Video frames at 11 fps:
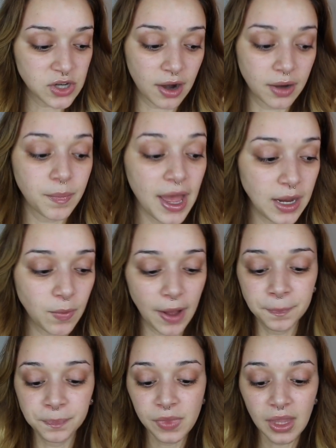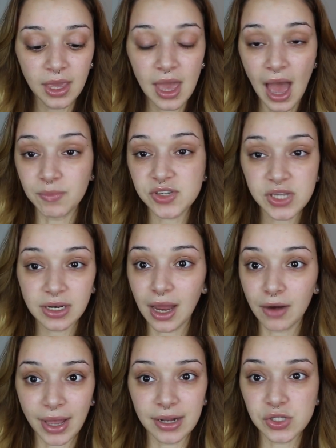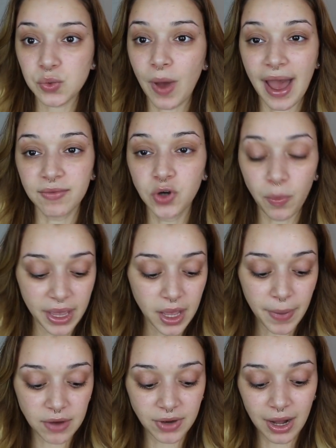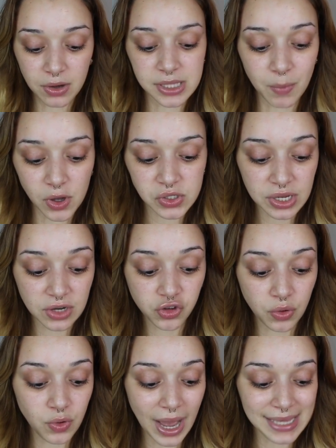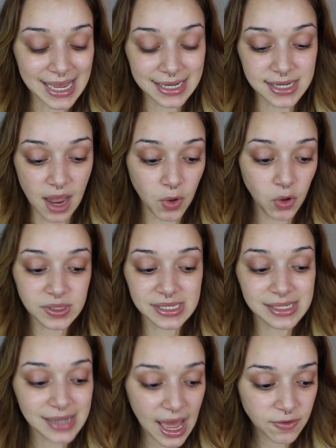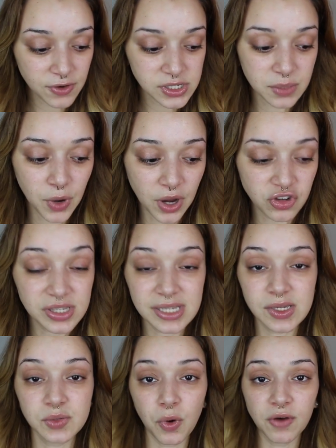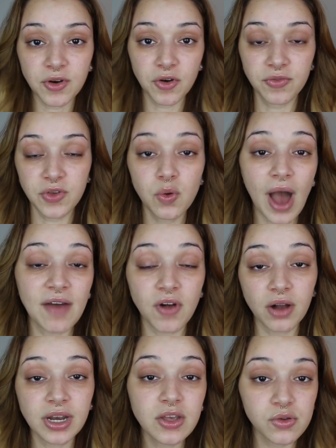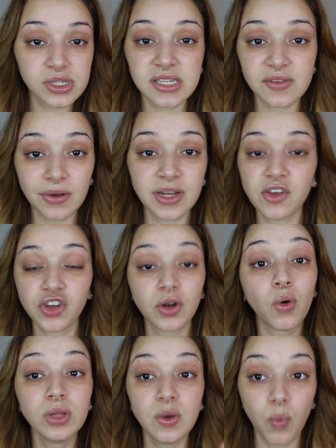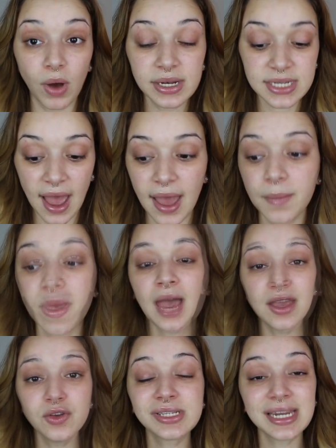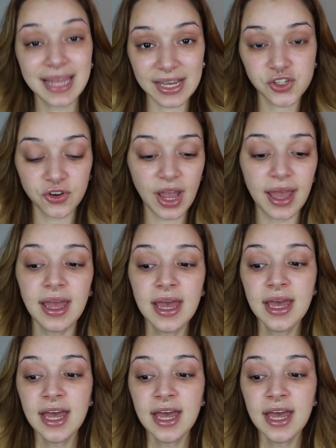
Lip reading: dark. But anyway, I'm just gonna get right into it. I have no makeup on right now because I'm also gonna show you guys a demo. This is not a first impressions, this is more of a review. I've already used this foundation only one time. I used it yesterday.